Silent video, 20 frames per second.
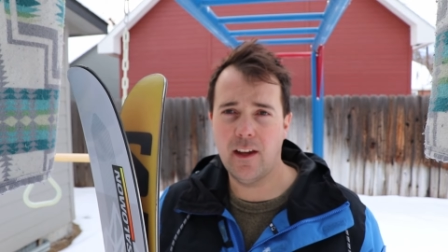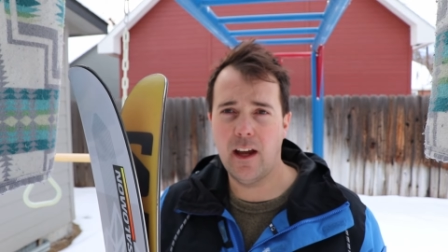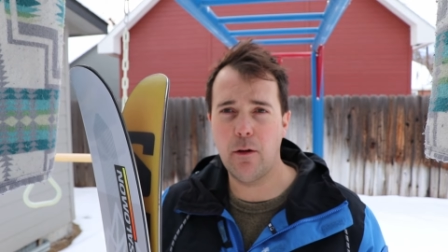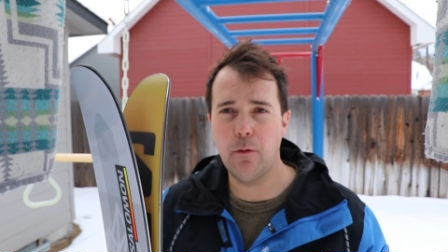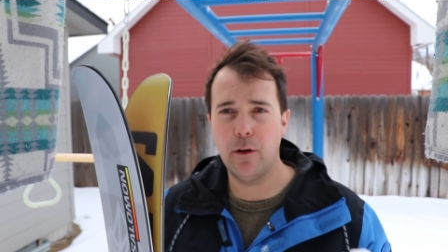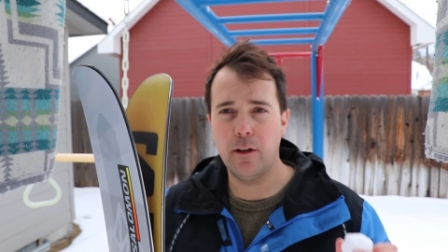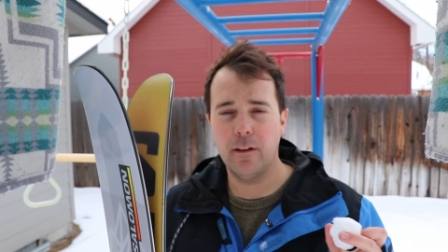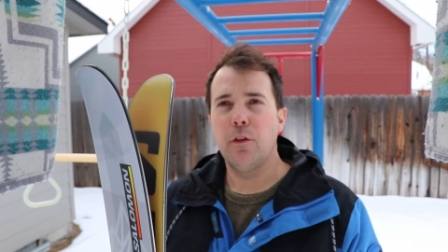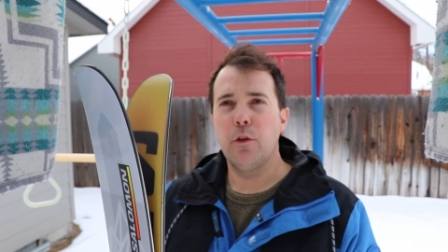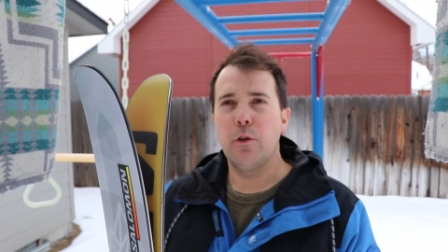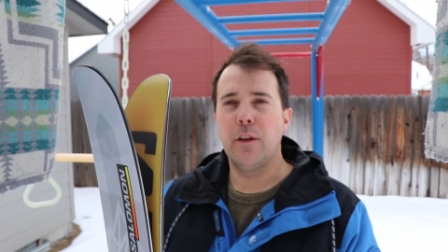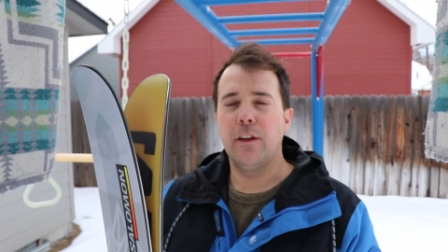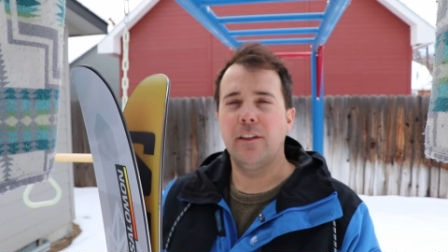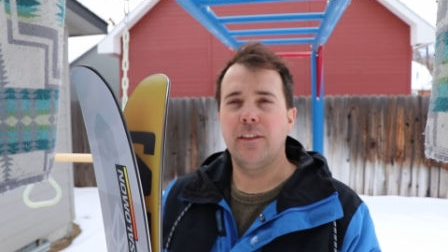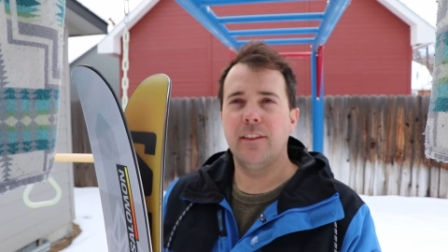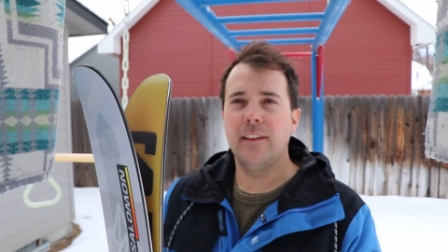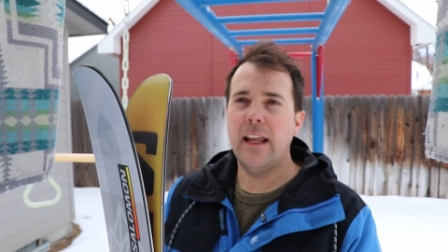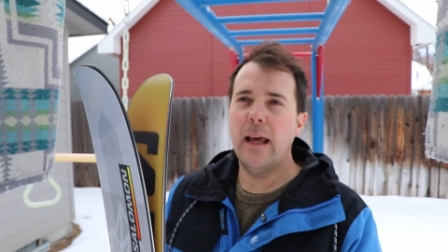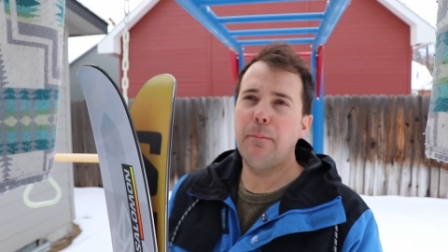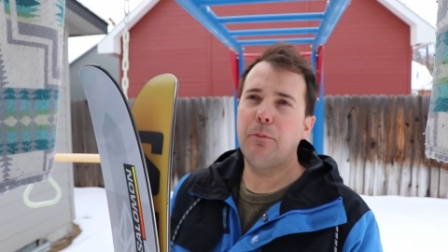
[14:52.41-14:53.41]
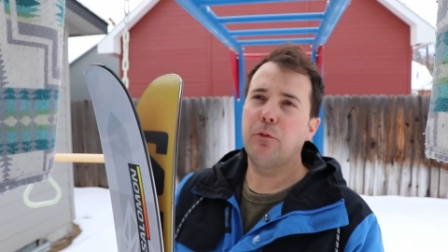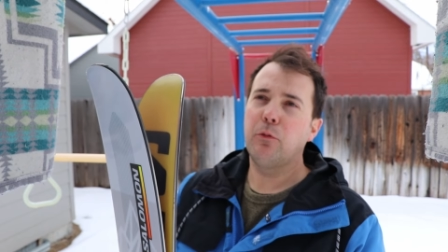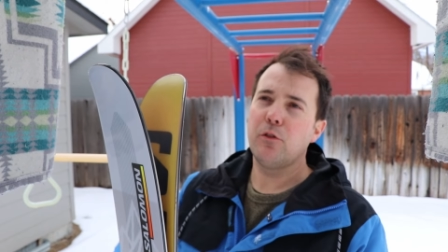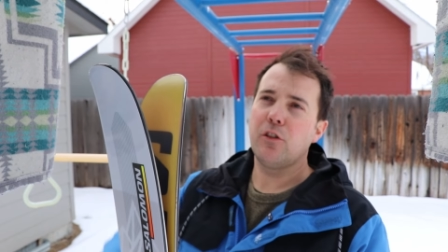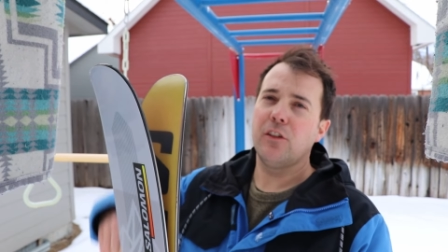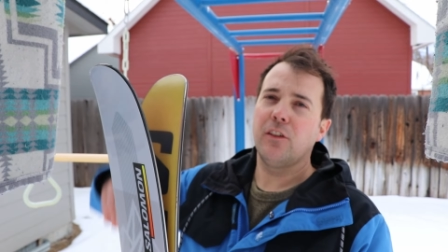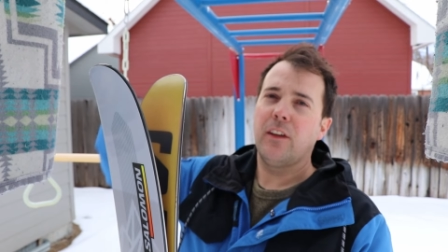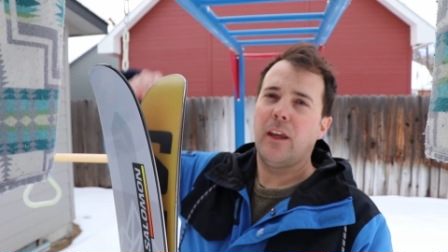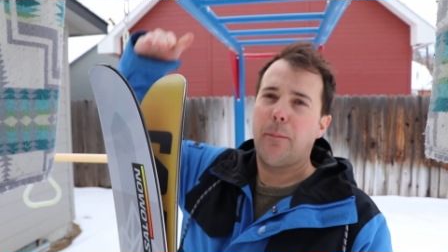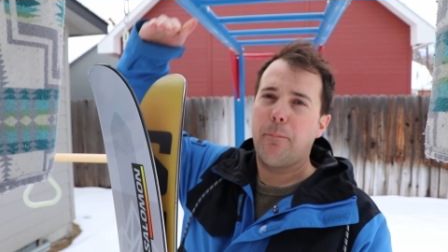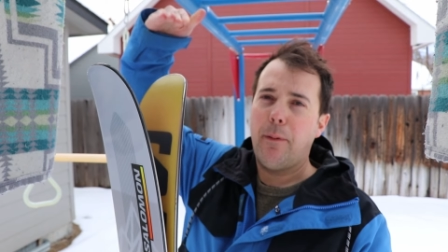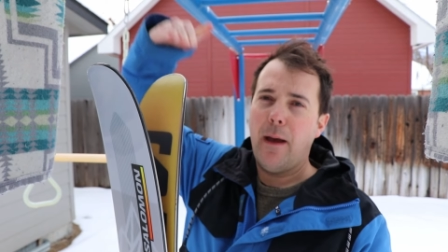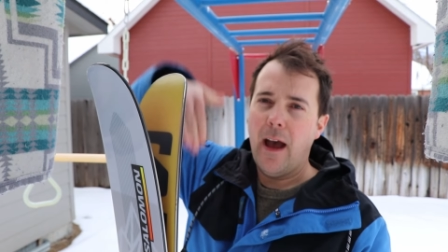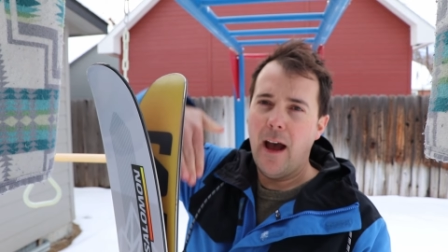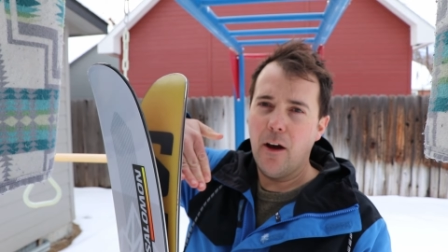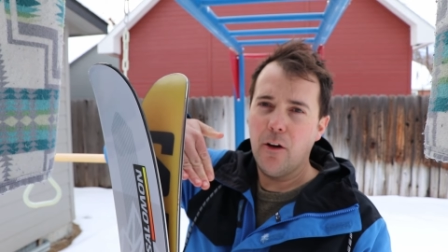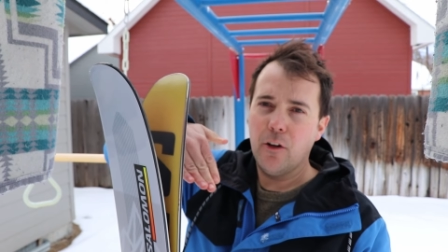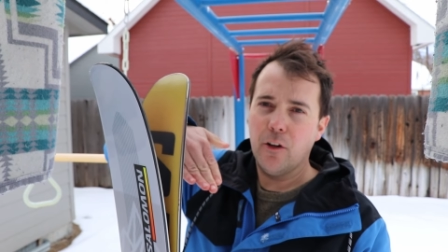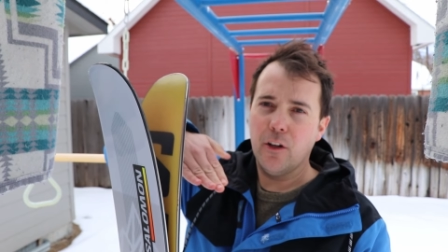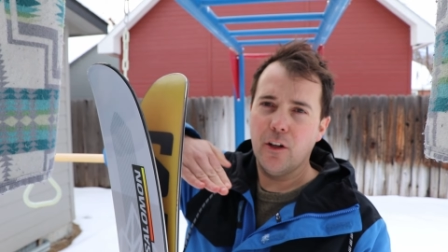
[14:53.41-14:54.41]
I went through the steps, which is like
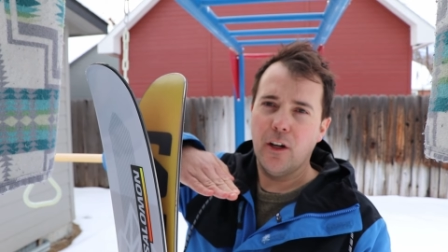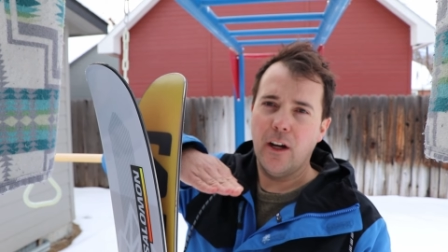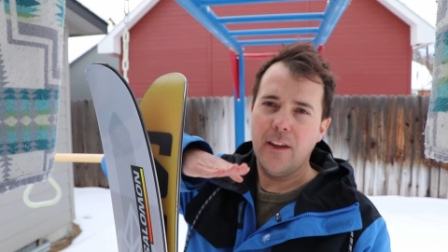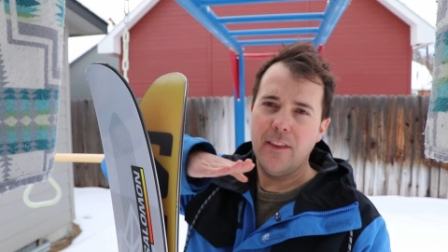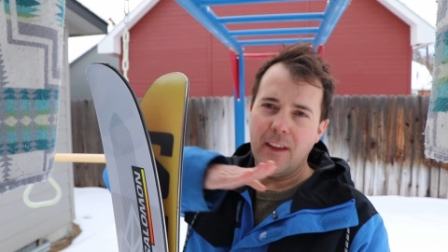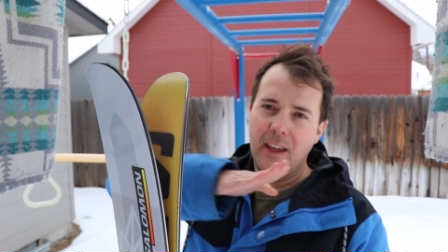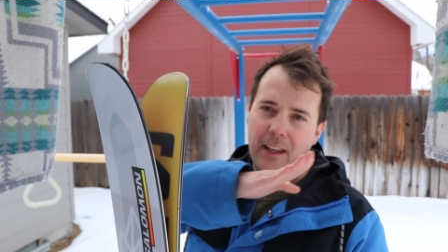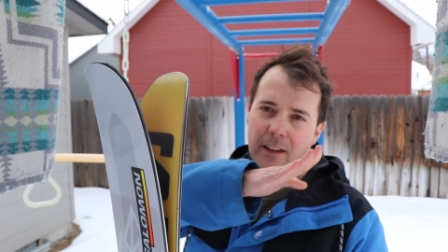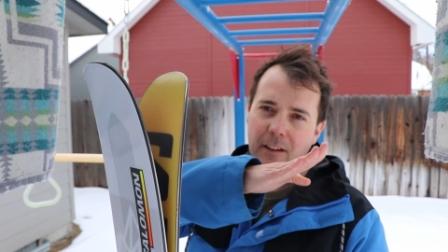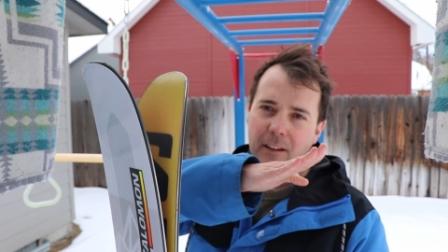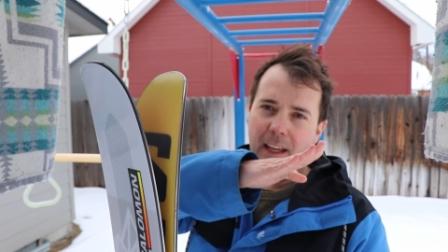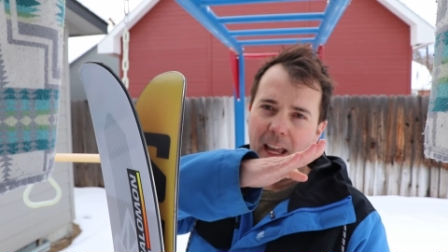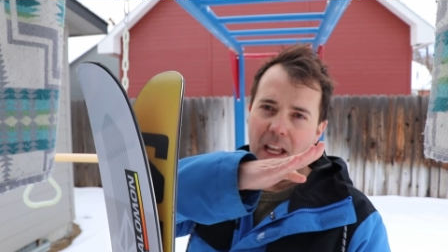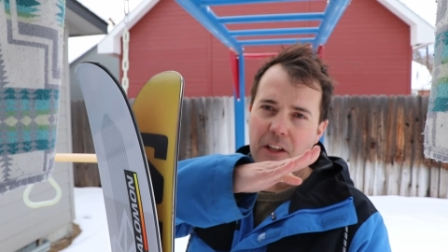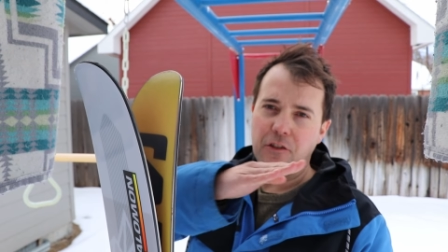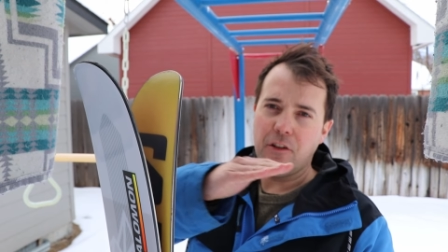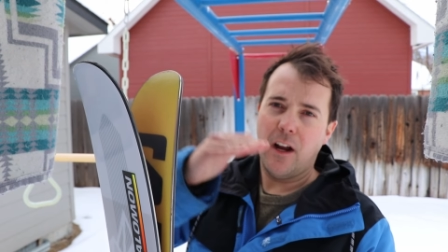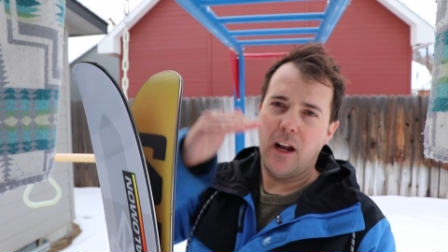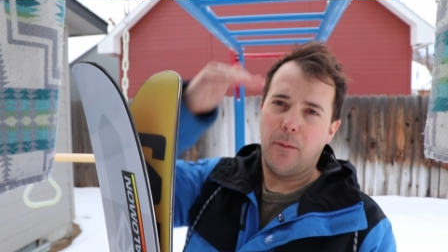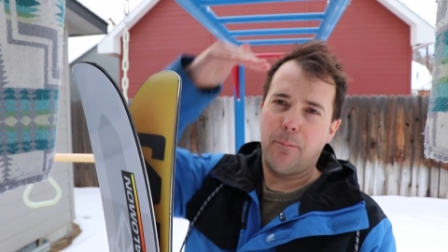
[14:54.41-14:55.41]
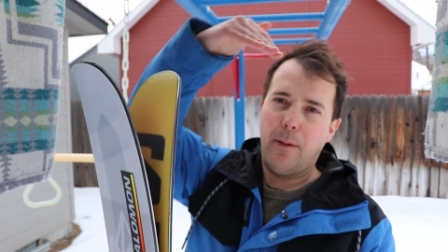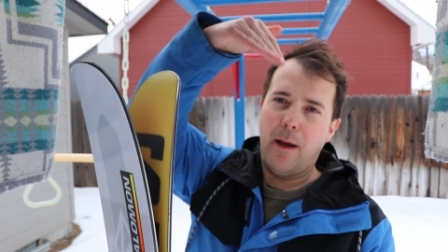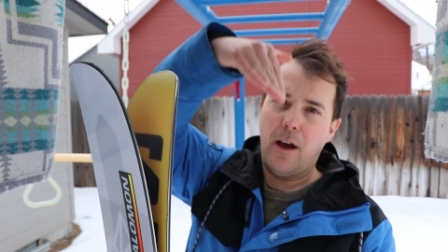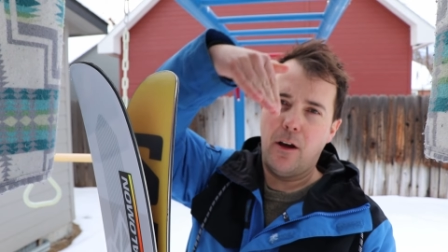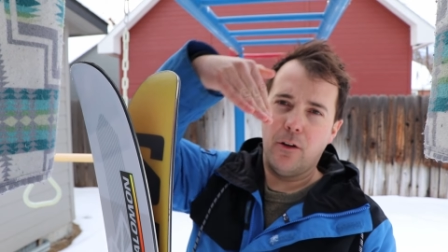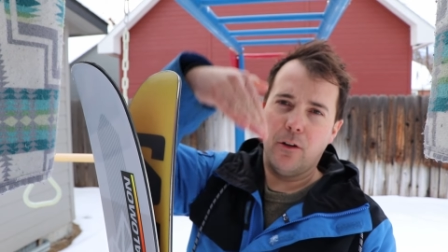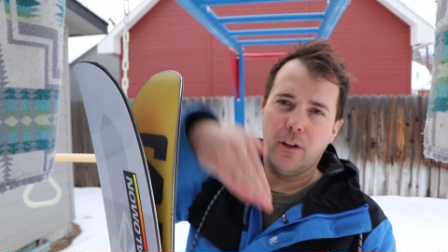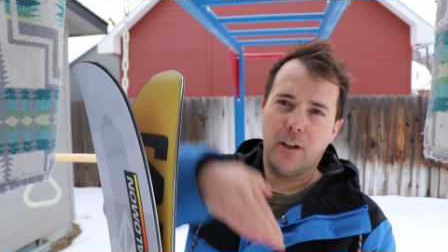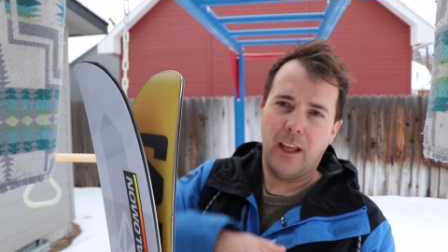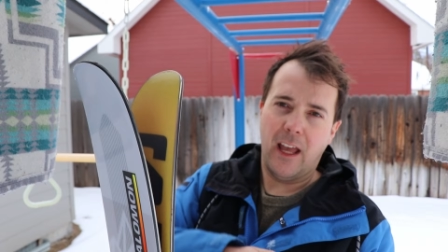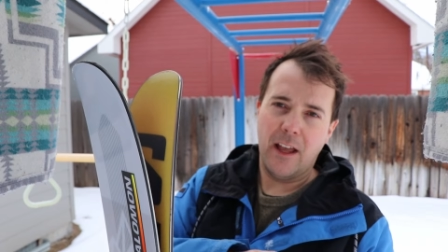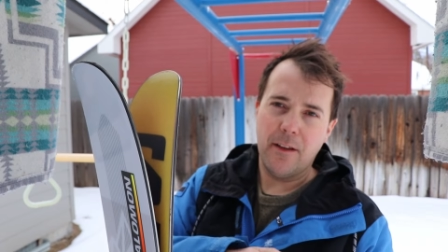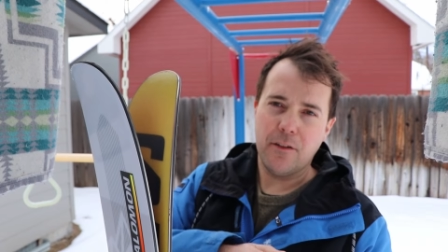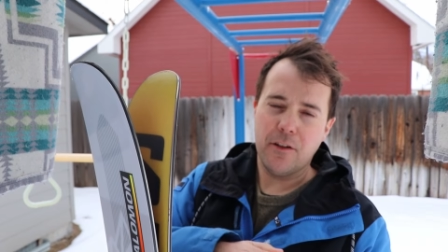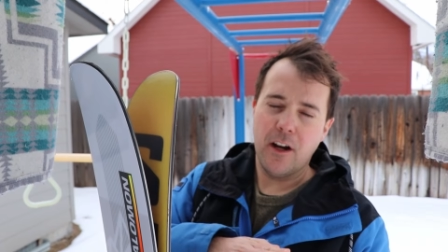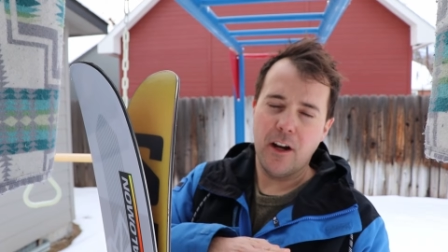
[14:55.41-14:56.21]
powder and then cat track, powder, cat